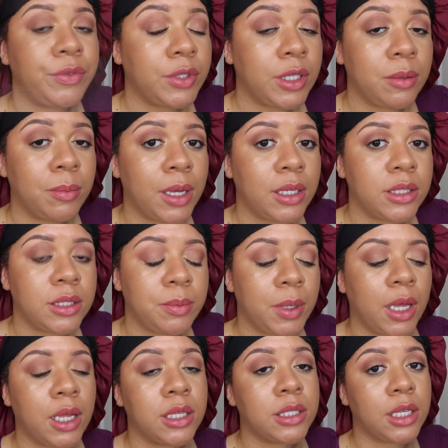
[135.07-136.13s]
fifteen months
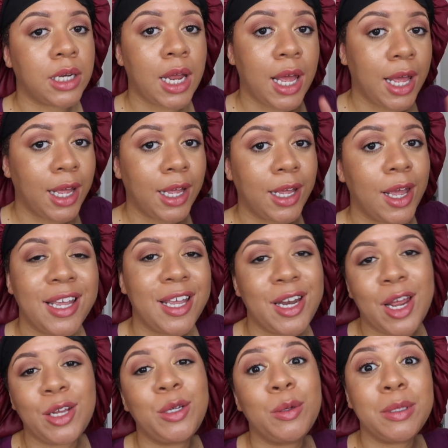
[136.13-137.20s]
because then I, you
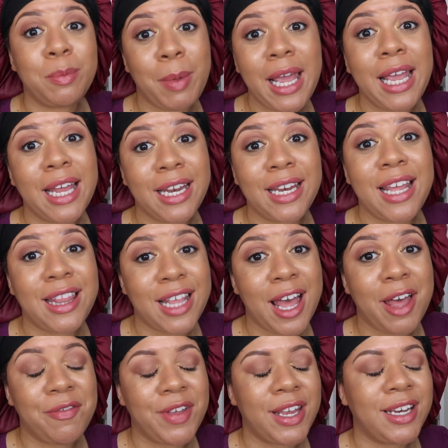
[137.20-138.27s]
know, she was baking in the
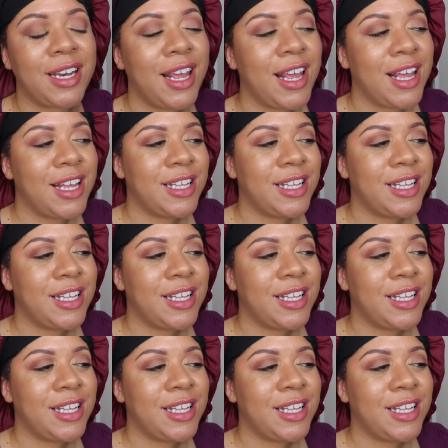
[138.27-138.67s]
oven.